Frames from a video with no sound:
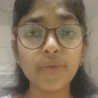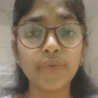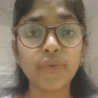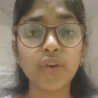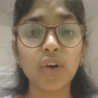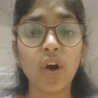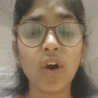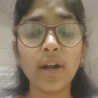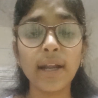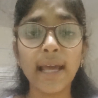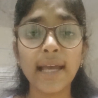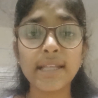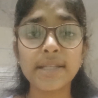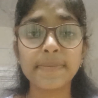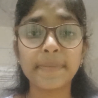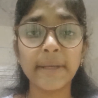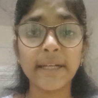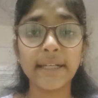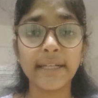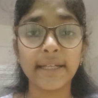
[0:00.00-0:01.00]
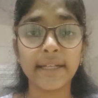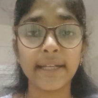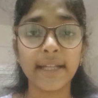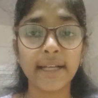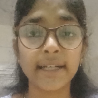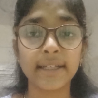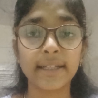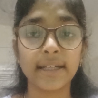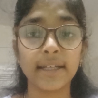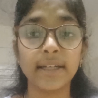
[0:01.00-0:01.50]
fraud has been
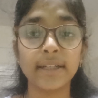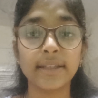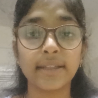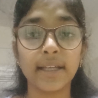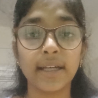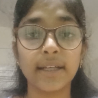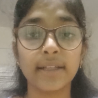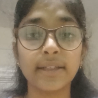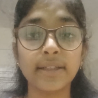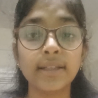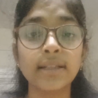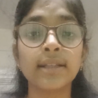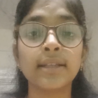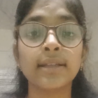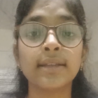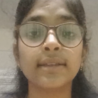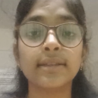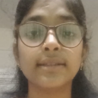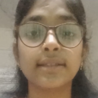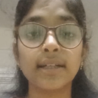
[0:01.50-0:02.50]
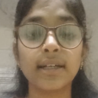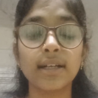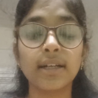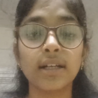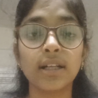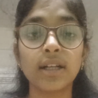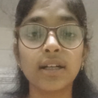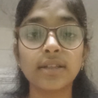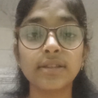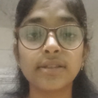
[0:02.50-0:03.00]
detected, then the
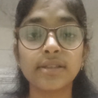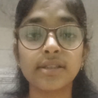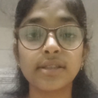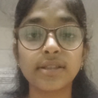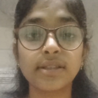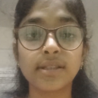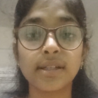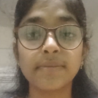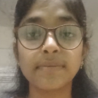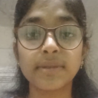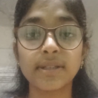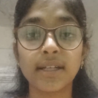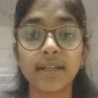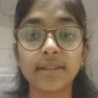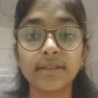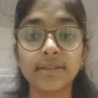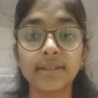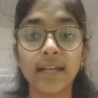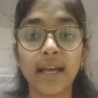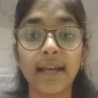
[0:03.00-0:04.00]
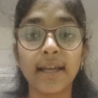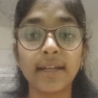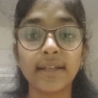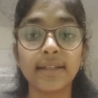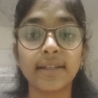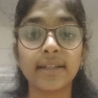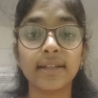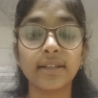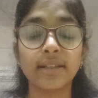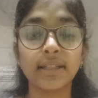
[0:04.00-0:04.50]
alert system sends
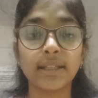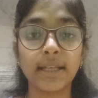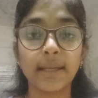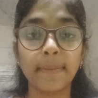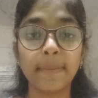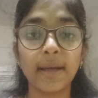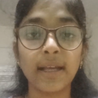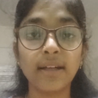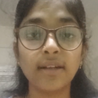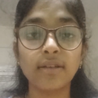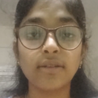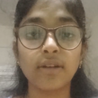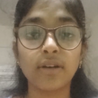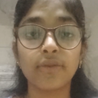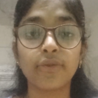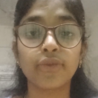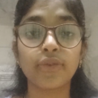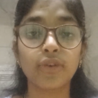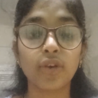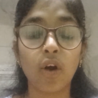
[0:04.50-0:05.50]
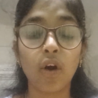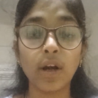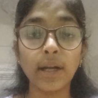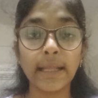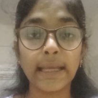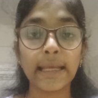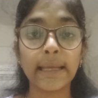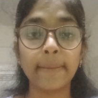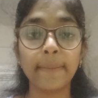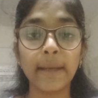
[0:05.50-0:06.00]
an a
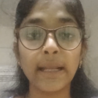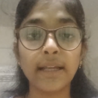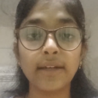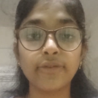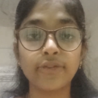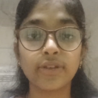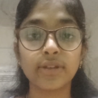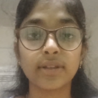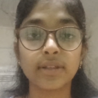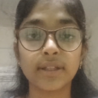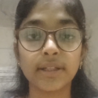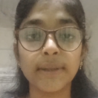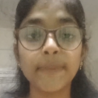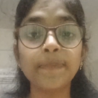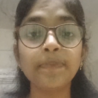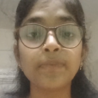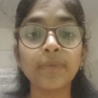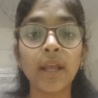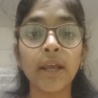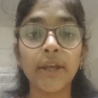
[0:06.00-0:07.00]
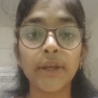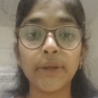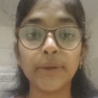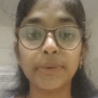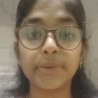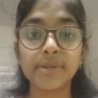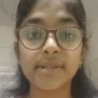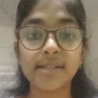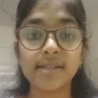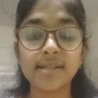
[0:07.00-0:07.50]
fraud email for the
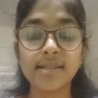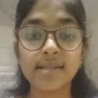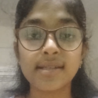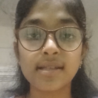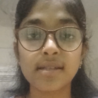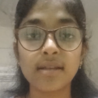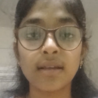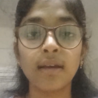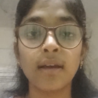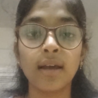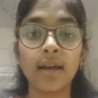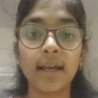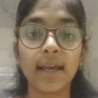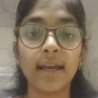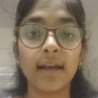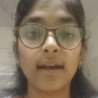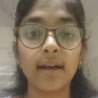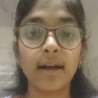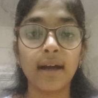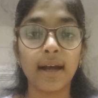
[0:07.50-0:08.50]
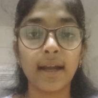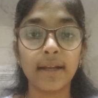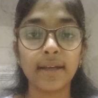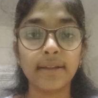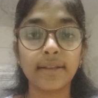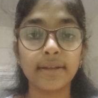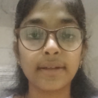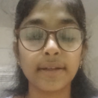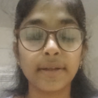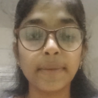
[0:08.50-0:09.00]
users
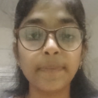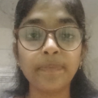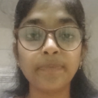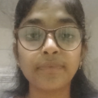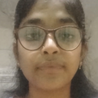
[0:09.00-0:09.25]
and the